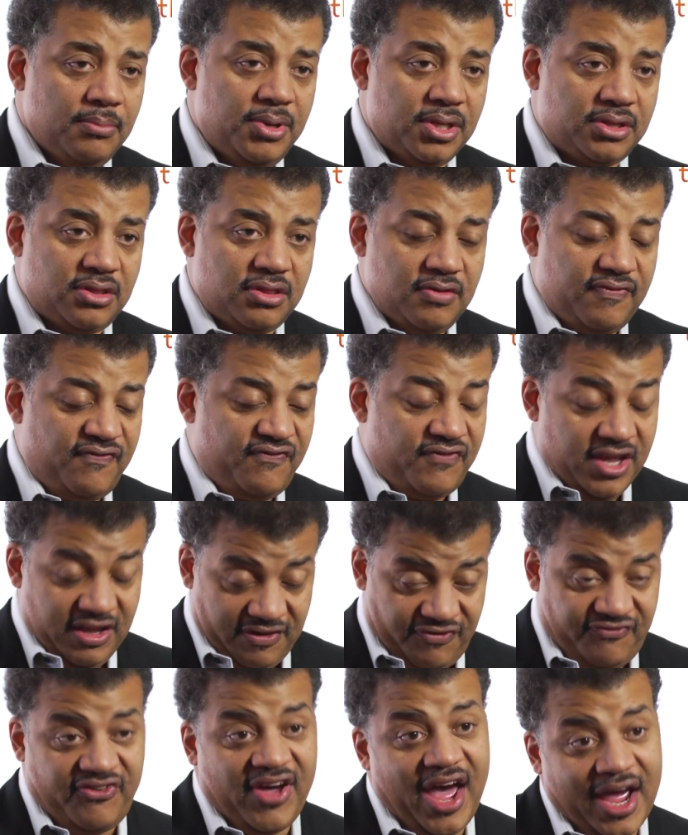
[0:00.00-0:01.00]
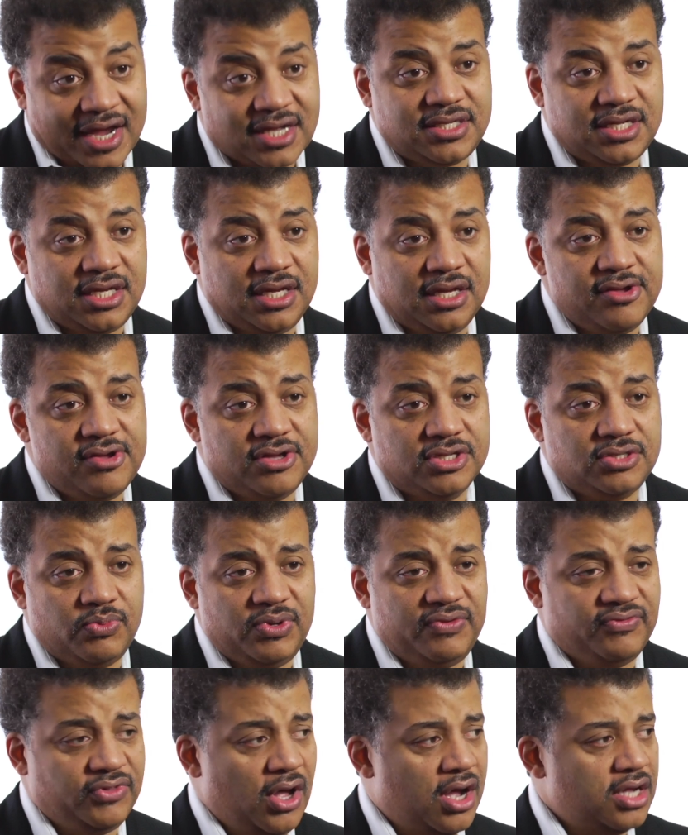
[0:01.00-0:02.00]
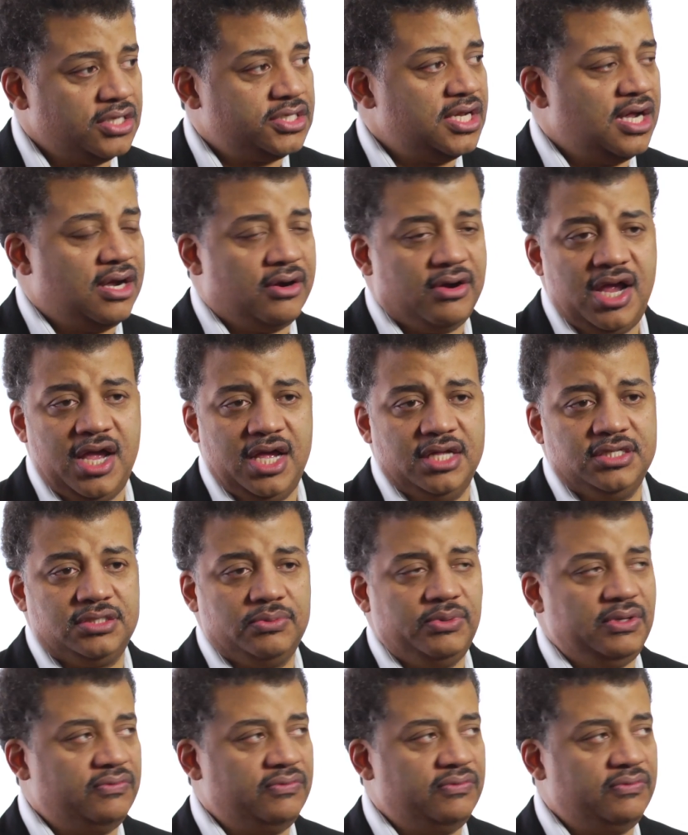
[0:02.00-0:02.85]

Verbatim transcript: But the effect is we've lost our edge.